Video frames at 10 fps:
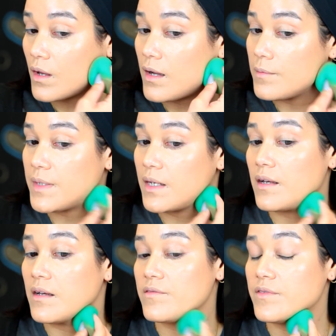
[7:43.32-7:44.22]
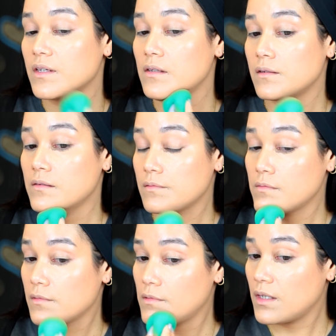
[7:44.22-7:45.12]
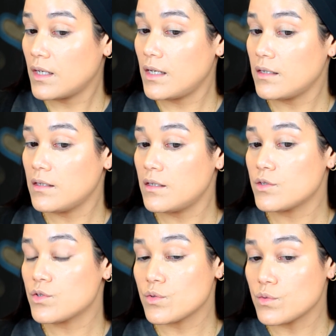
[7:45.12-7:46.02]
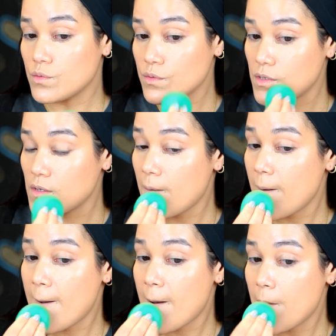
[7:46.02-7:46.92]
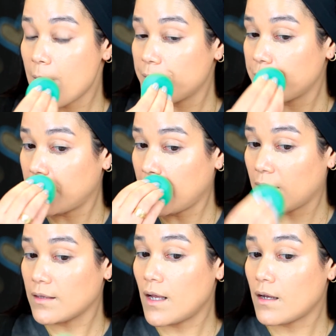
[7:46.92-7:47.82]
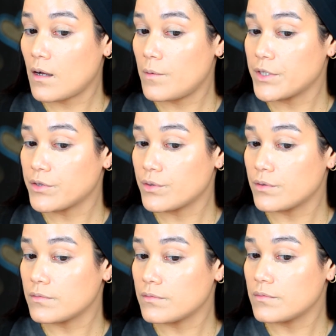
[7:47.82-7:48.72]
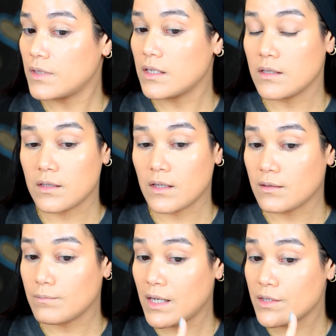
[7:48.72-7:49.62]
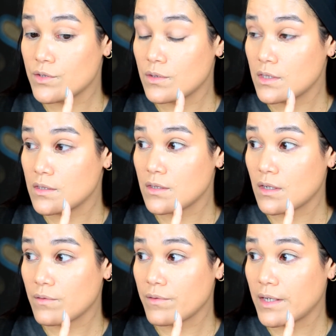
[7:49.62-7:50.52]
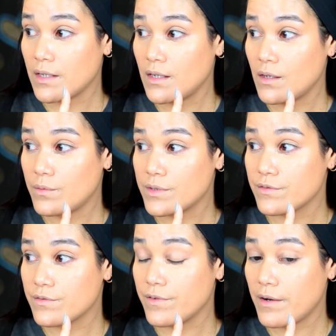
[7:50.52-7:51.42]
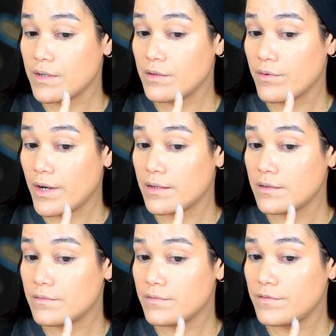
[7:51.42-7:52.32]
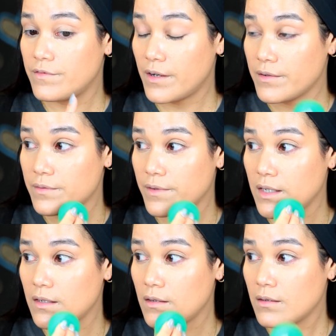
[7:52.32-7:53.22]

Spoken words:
I'm not having any issues seeing that coming through anything. And mind you, this sucker right here was very red, very red.